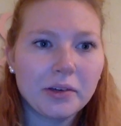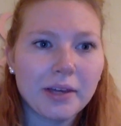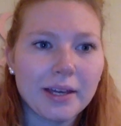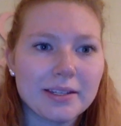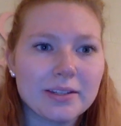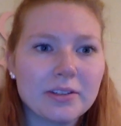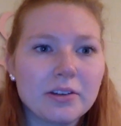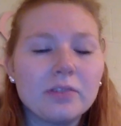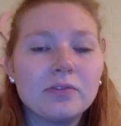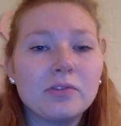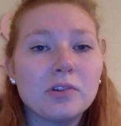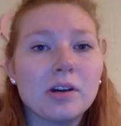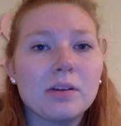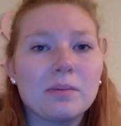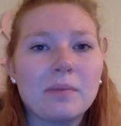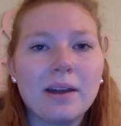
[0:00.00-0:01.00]
Okay, so
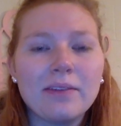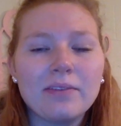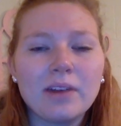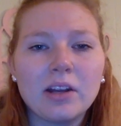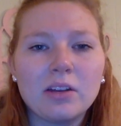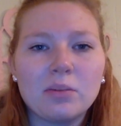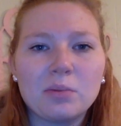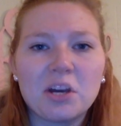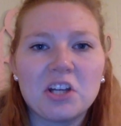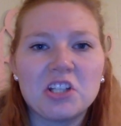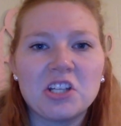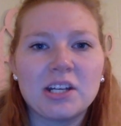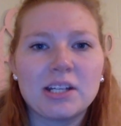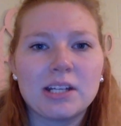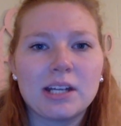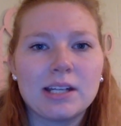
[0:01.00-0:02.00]
for my final project,